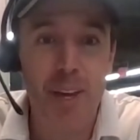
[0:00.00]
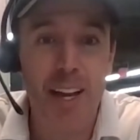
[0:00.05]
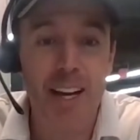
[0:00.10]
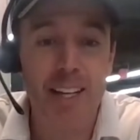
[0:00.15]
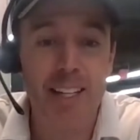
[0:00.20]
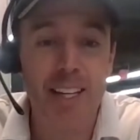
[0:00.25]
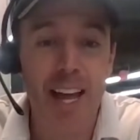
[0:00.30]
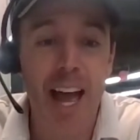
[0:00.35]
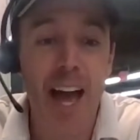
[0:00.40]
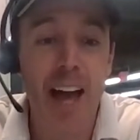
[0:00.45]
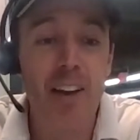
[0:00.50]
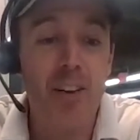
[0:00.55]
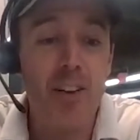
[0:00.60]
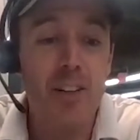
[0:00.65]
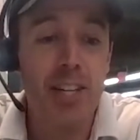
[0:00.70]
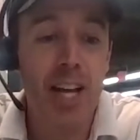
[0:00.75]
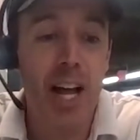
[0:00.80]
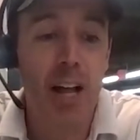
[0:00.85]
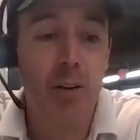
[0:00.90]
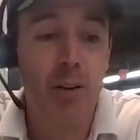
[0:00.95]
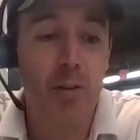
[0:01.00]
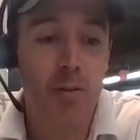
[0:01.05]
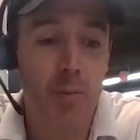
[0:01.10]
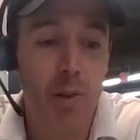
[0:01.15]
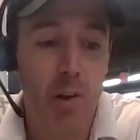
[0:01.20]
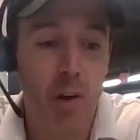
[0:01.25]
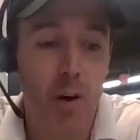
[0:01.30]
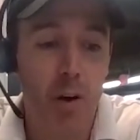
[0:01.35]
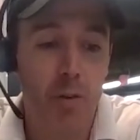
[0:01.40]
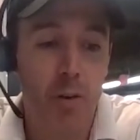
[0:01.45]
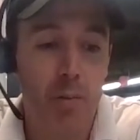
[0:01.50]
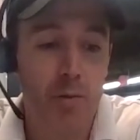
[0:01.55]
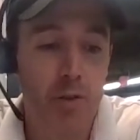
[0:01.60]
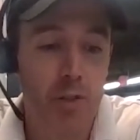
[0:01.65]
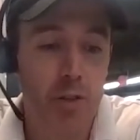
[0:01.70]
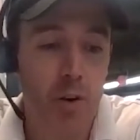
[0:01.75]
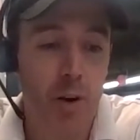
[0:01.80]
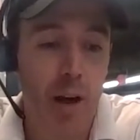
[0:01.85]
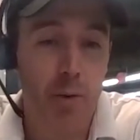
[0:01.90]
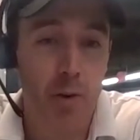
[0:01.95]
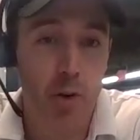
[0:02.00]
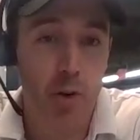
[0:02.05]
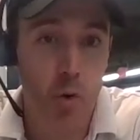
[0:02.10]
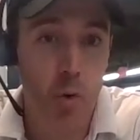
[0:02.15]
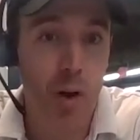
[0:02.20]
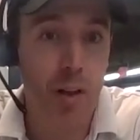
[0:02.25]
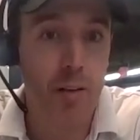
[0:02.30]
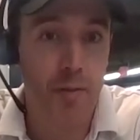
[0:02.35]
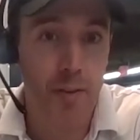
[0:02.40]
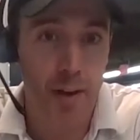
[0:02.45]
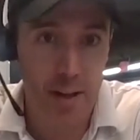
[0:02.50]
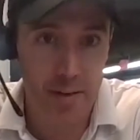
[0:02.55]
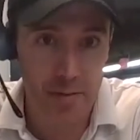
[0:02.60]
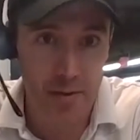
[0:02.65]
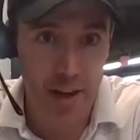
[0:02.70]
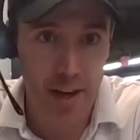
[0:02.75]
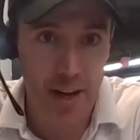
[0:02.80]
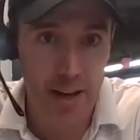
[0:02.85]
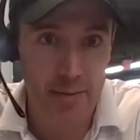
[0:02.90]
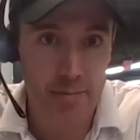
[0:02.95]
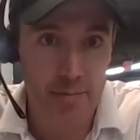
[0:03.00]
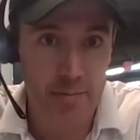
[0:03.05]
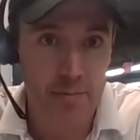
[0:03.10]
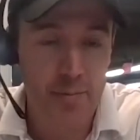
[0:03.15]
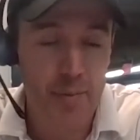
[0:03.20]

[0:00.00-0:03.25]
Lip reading: Because I had a good salary from the law firm, so I would qualify for that.